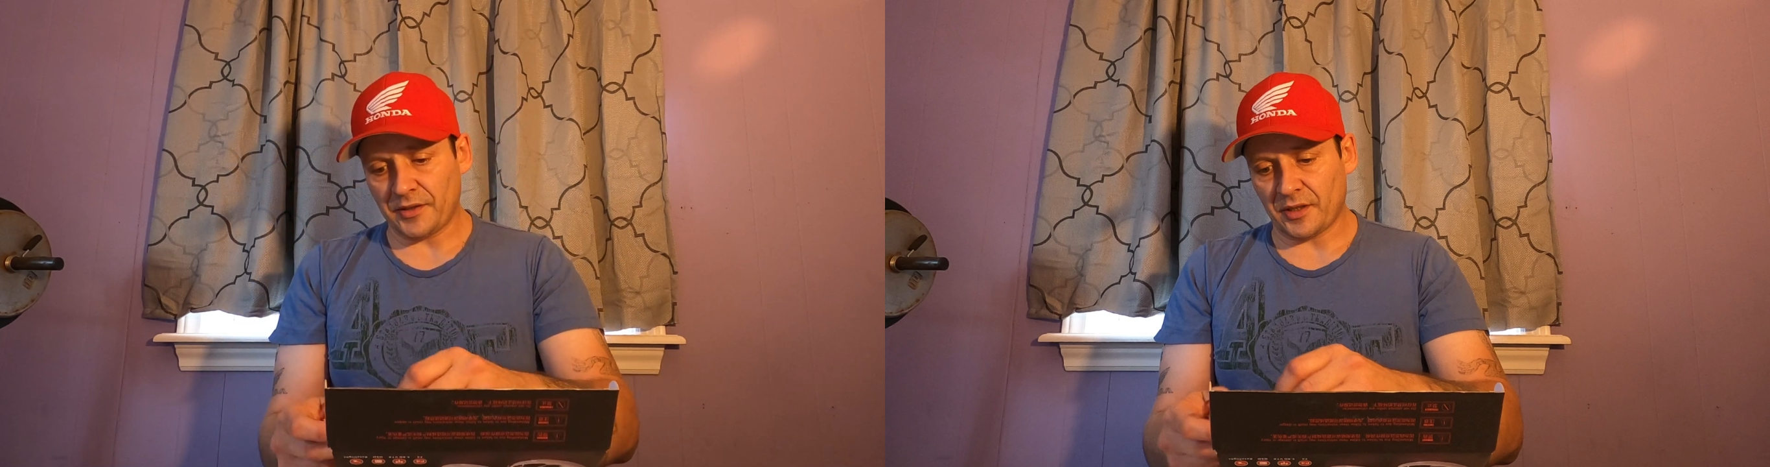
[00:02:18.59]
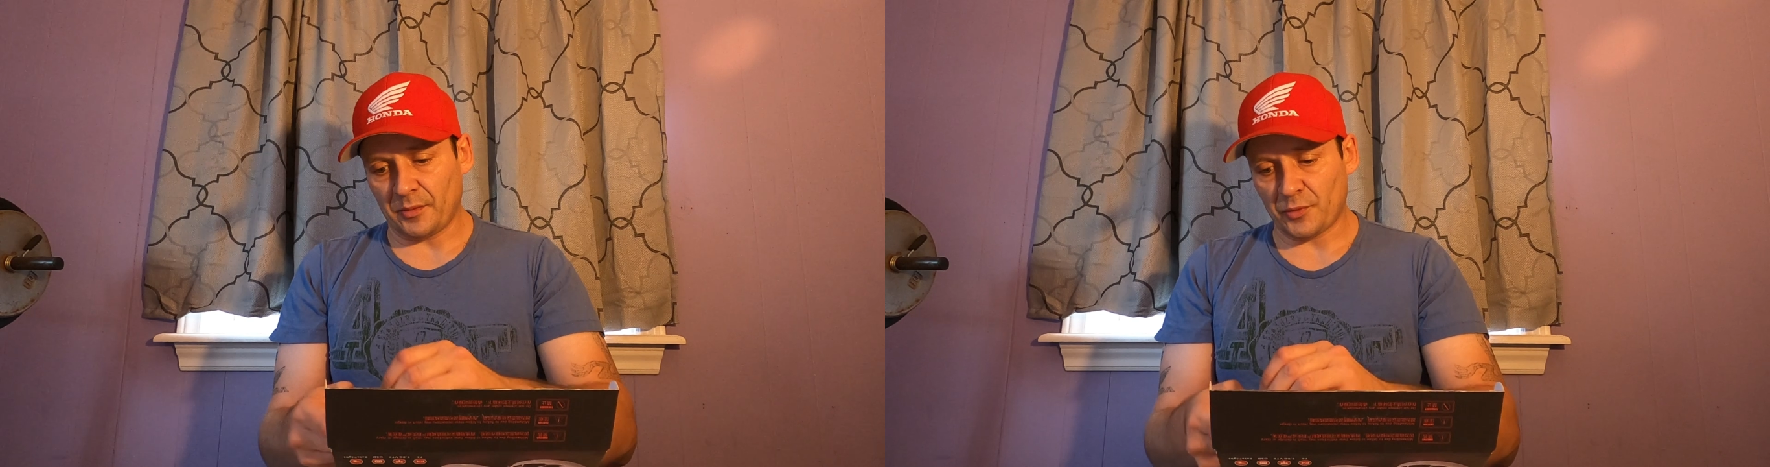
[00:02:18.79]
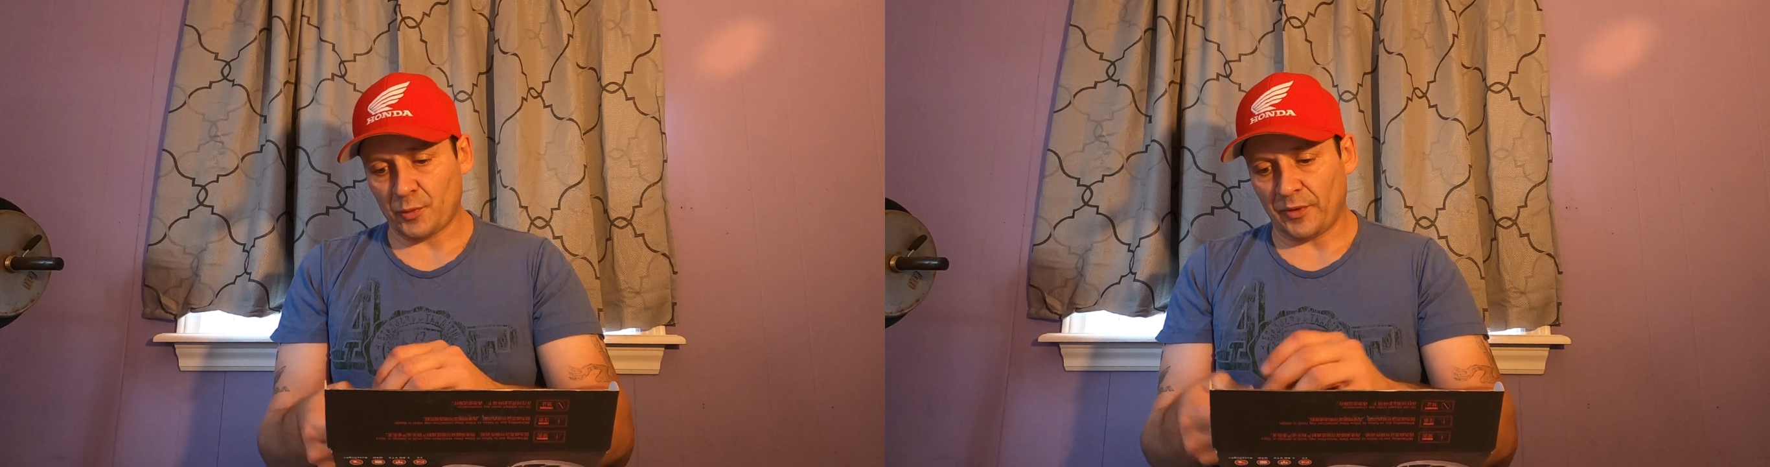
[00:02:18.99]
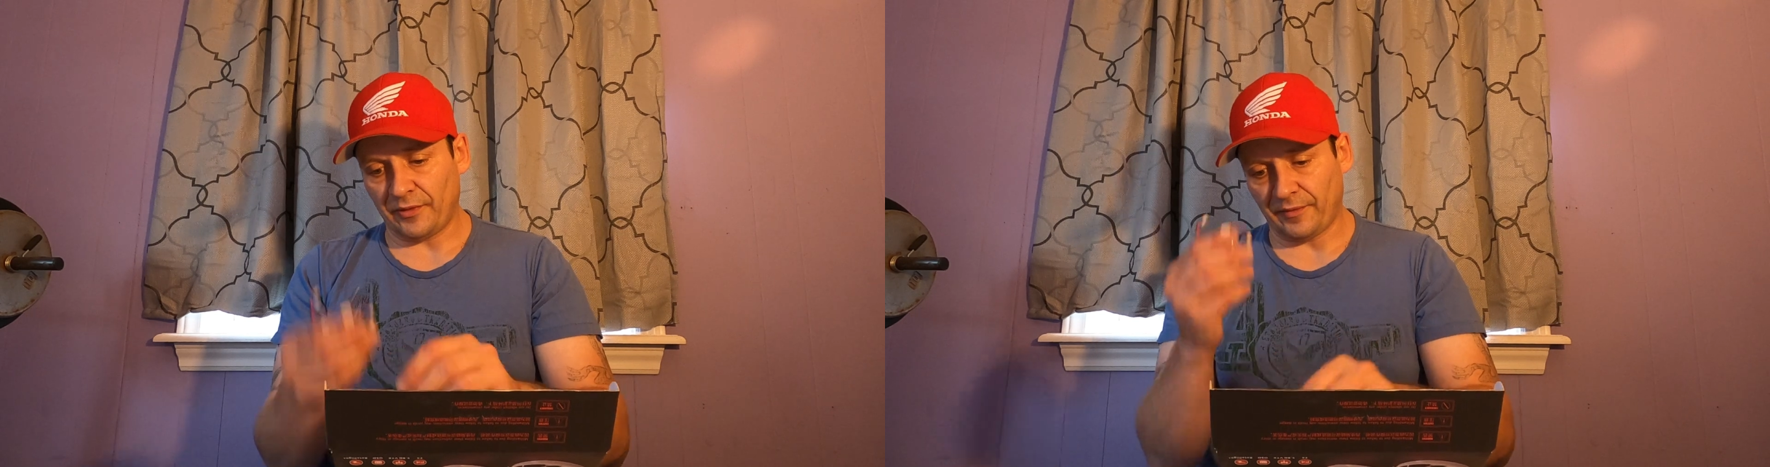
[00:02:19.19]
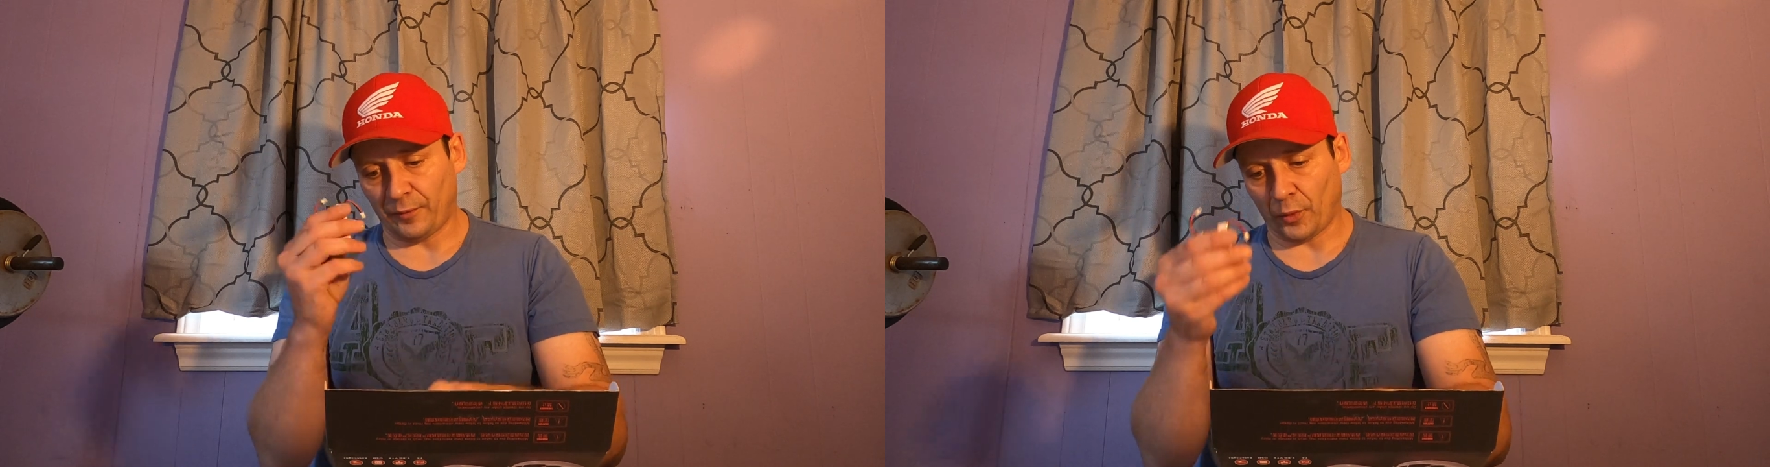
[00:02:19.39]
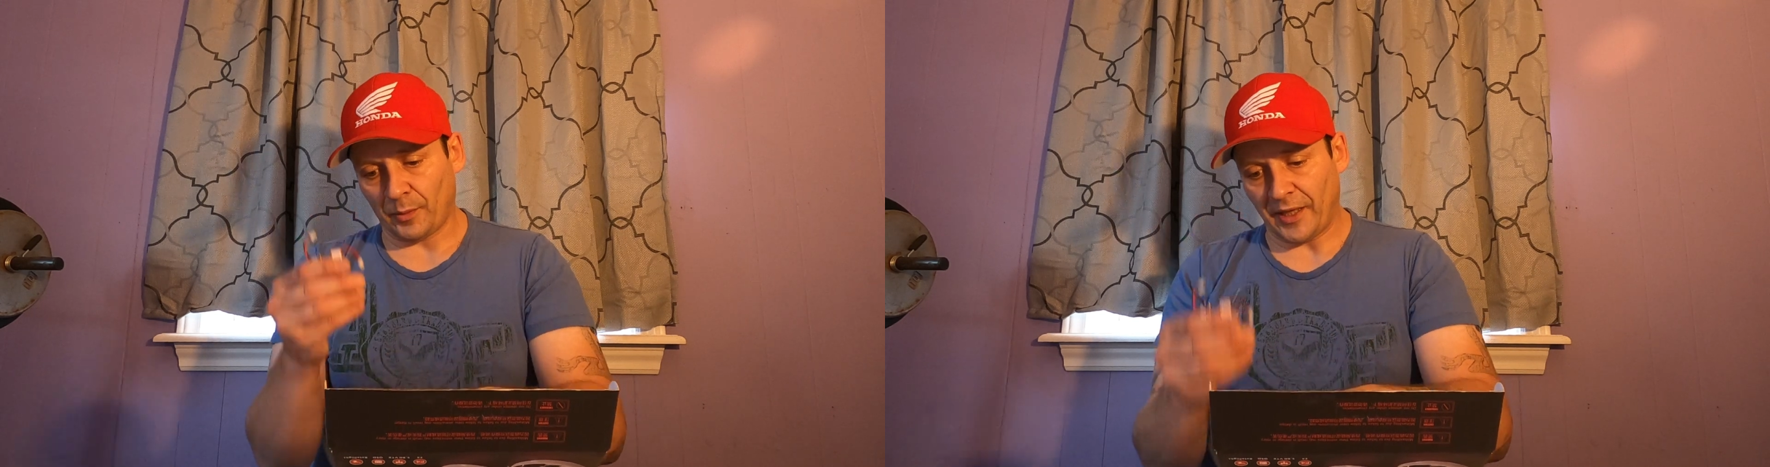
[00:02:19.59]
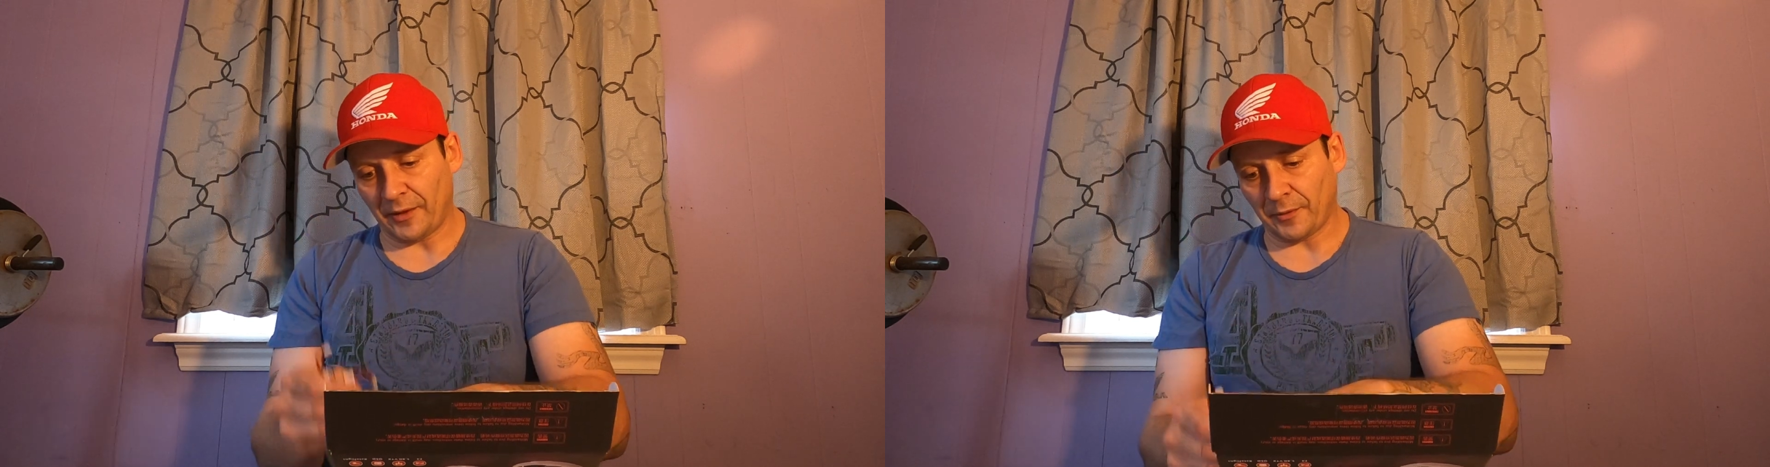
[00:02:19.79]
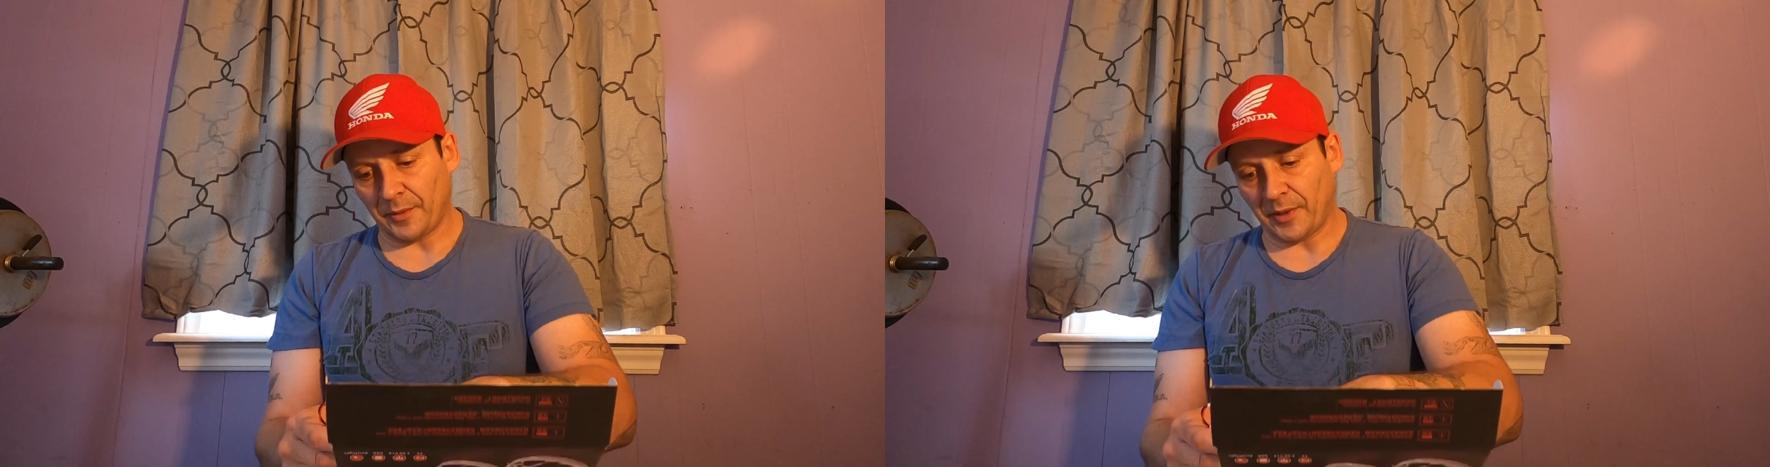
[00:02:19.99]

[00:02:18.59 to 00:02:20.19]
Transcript: comes with 4 battery